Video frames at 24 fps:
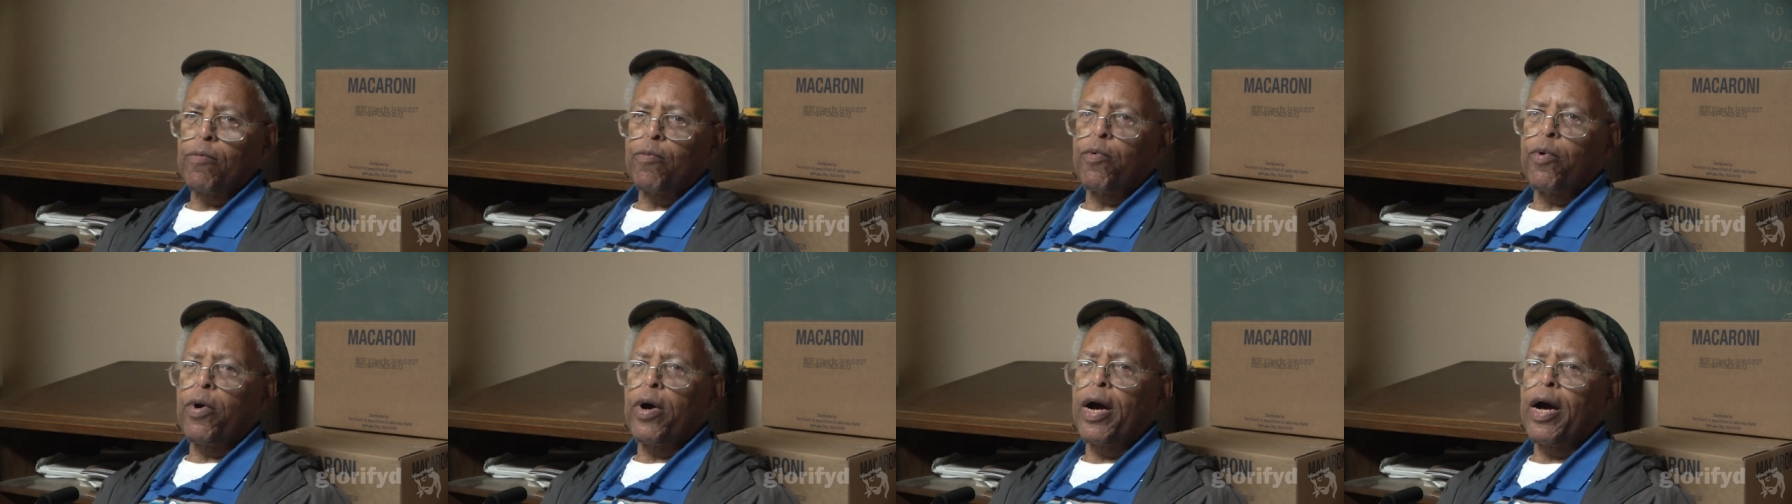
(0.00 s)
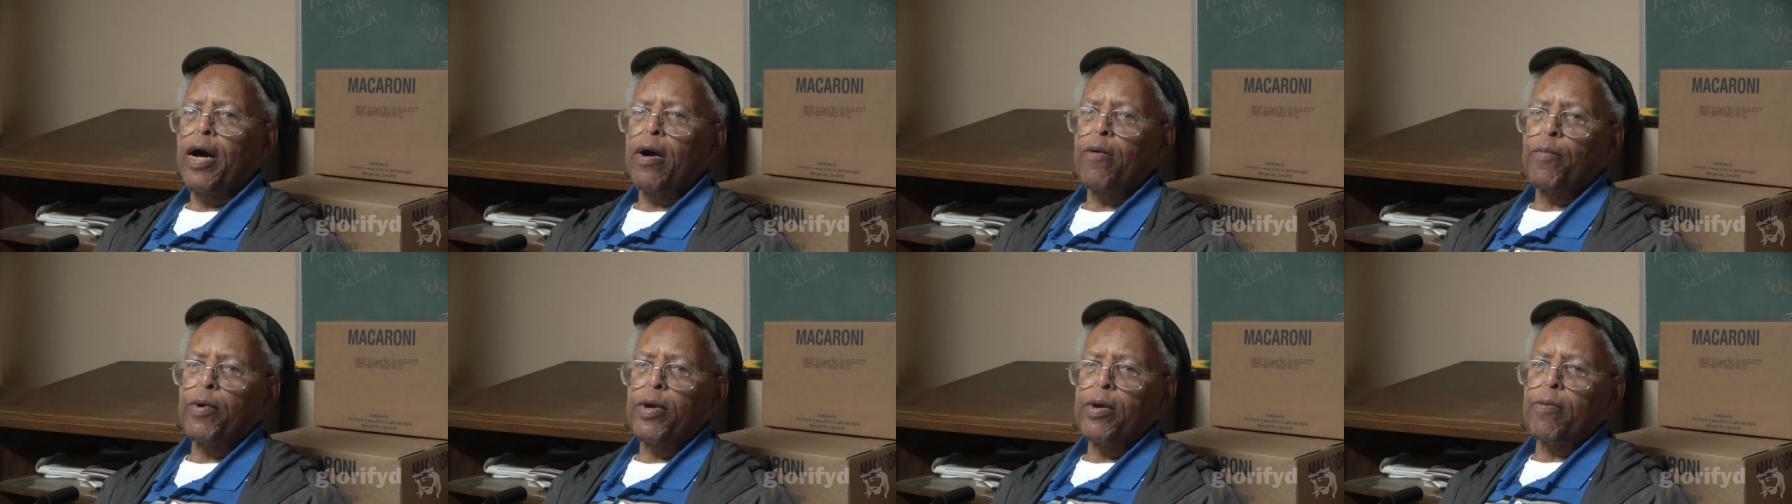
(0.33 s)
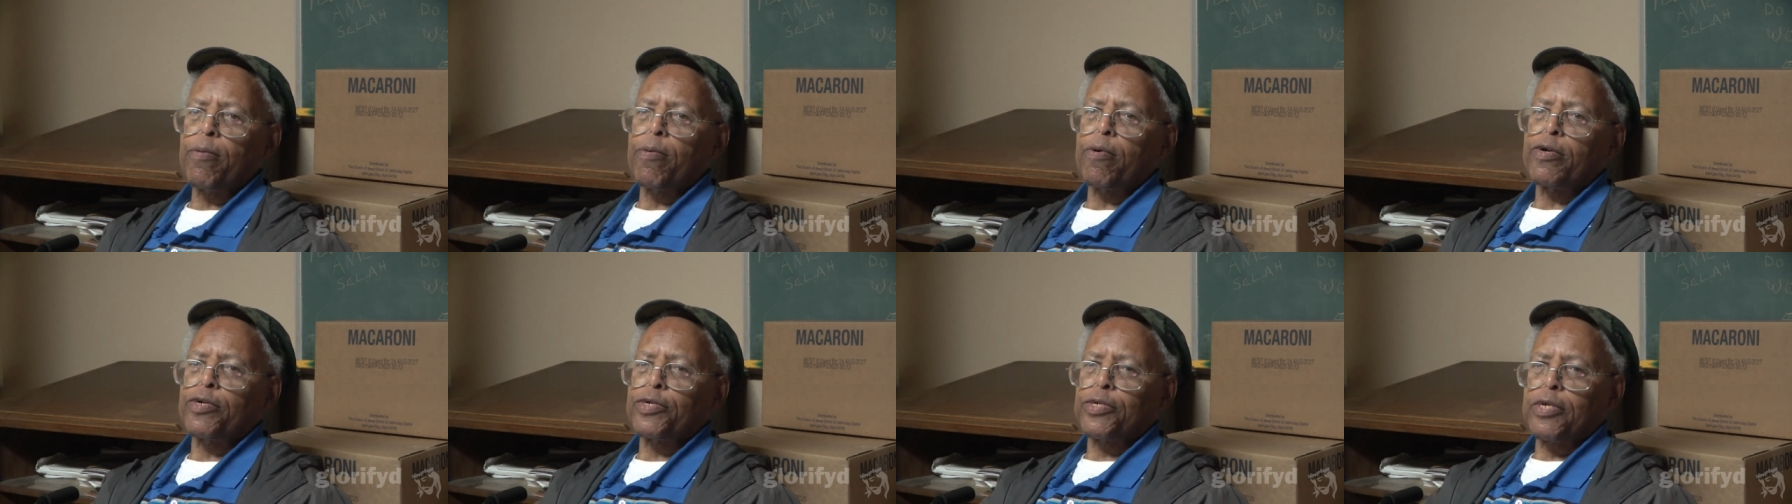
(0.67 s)
While we
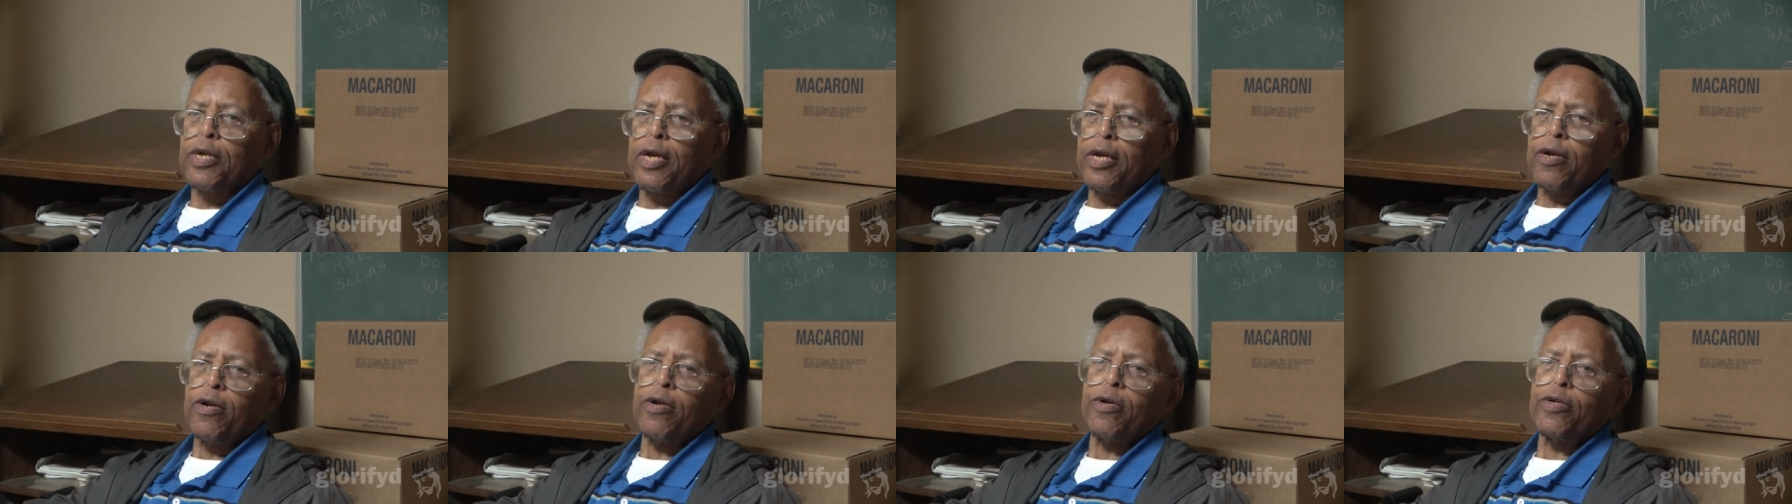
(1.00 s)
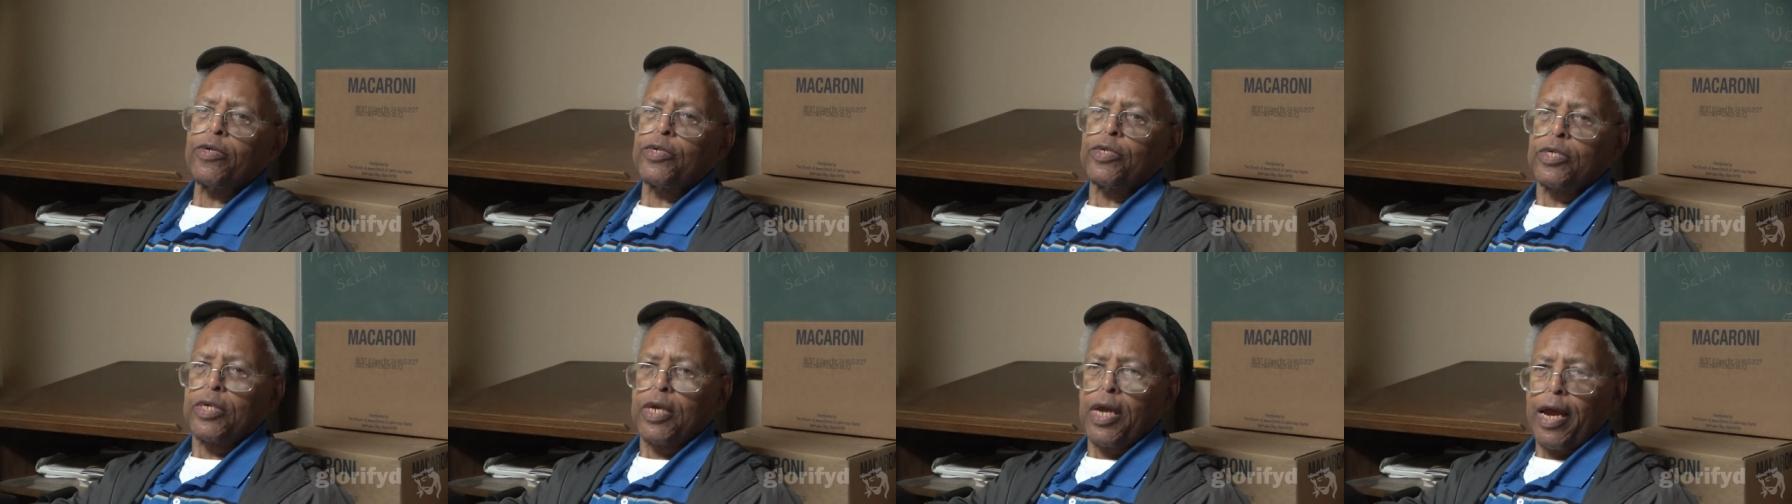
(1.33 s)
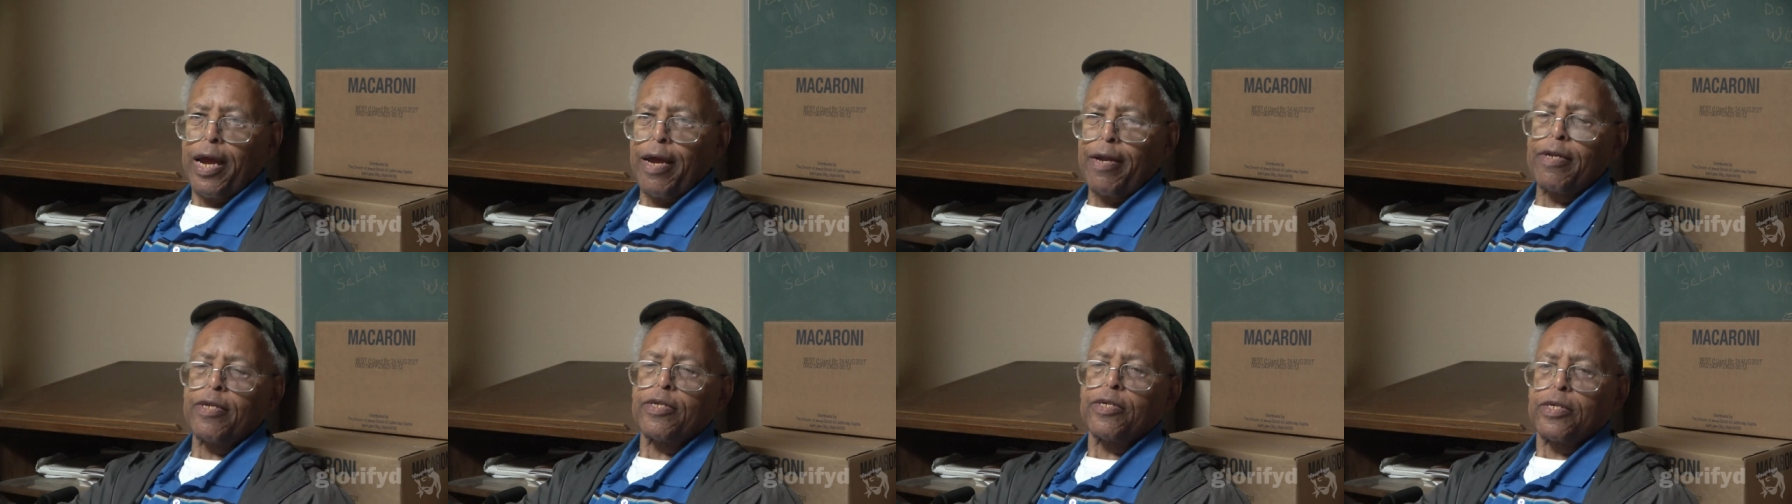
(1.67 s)
were sinners,
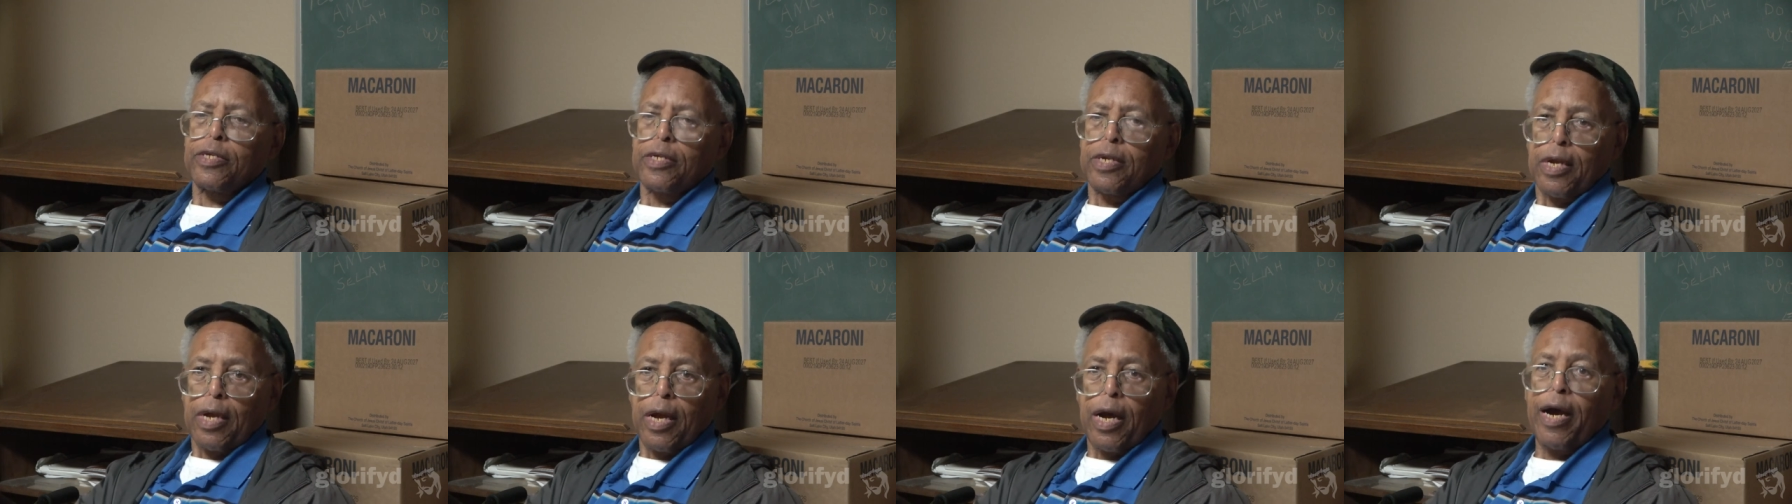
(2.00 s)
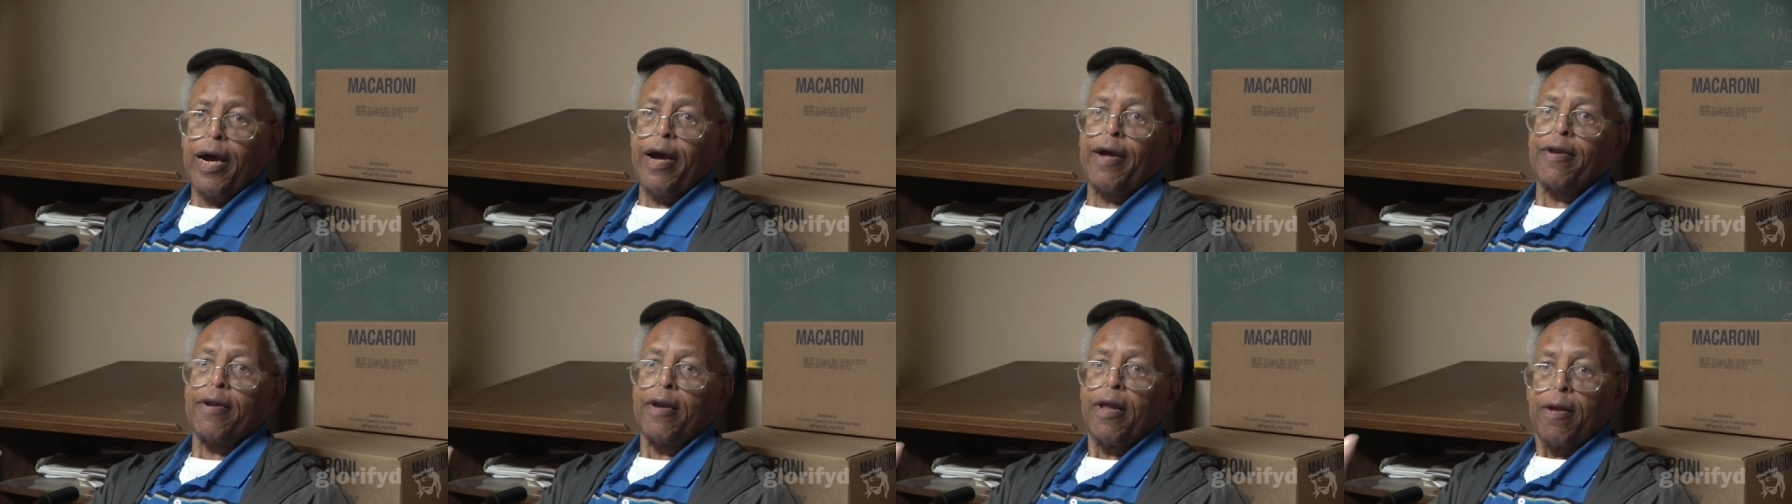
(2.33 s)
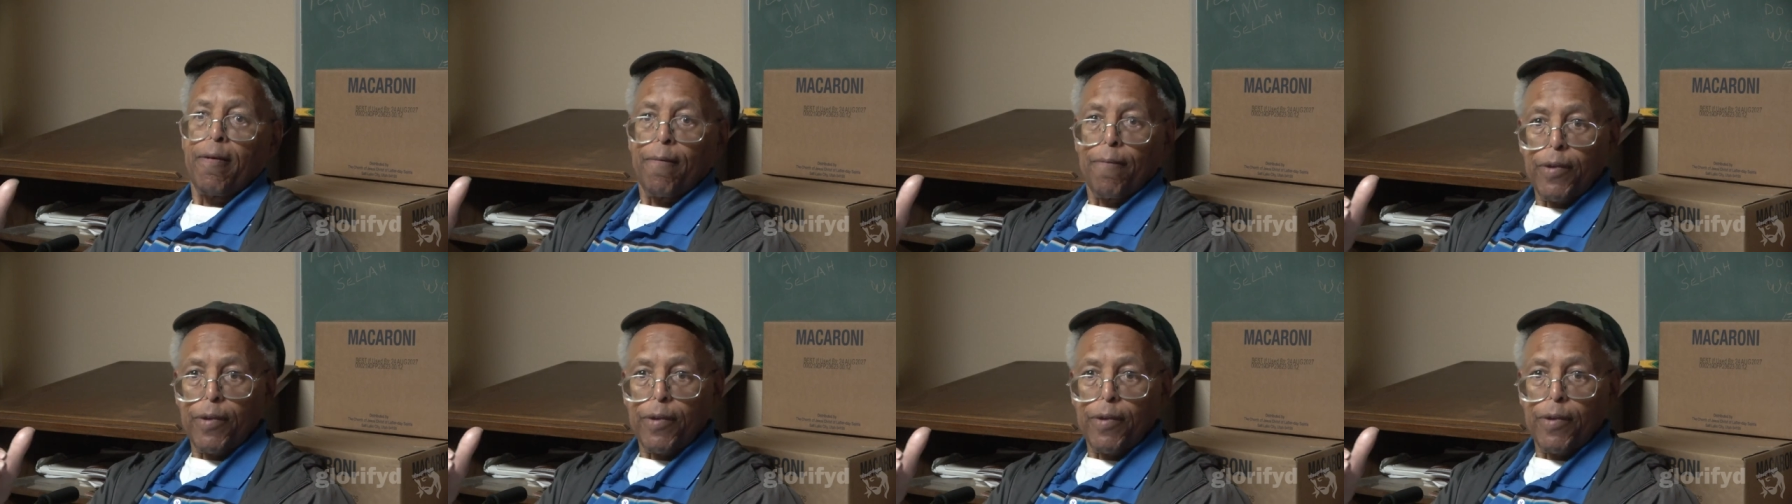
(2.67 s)
yet God,